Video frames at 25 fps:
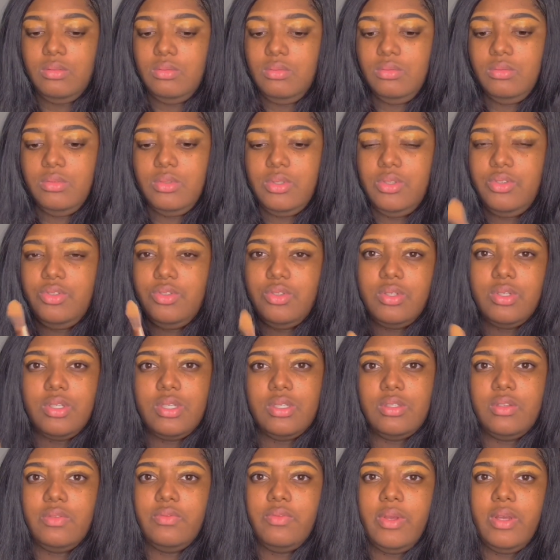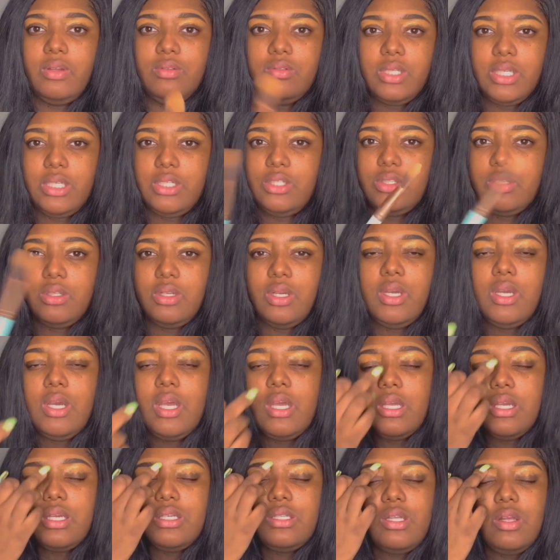to use this as a foundation
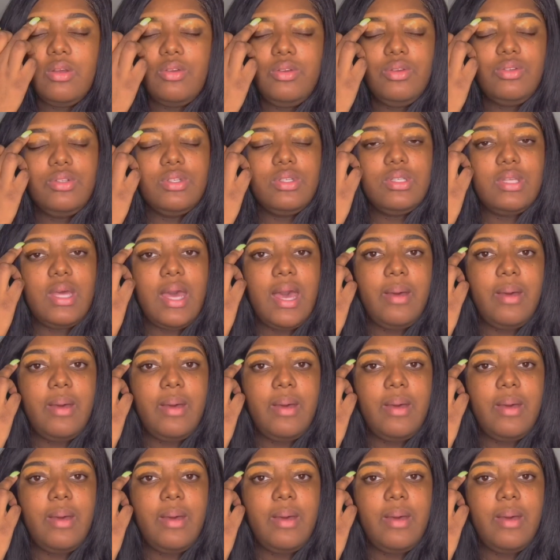because they'll use it to